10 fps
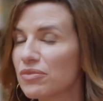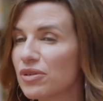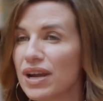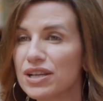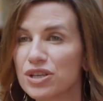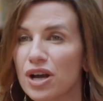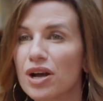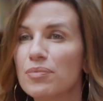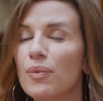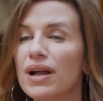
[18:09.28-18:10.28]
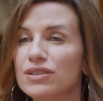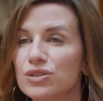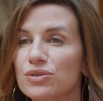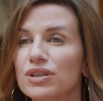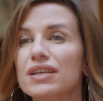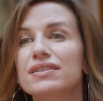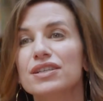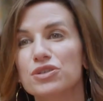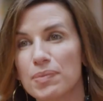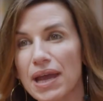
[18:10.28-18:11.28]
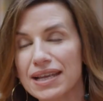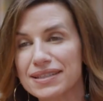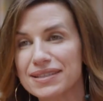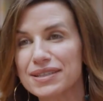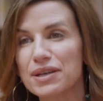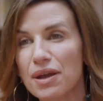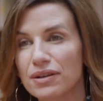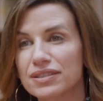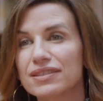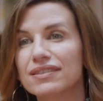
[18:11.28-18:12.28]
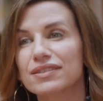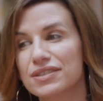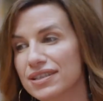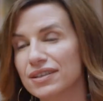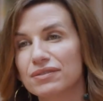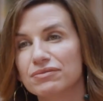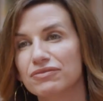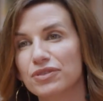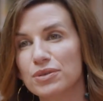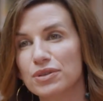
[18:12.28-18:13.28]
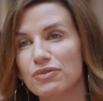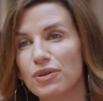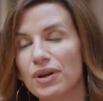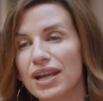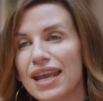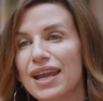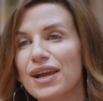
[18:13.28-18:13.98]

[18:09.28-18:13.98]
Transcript: great job, well done, you did your best, not there's still food on the floor here.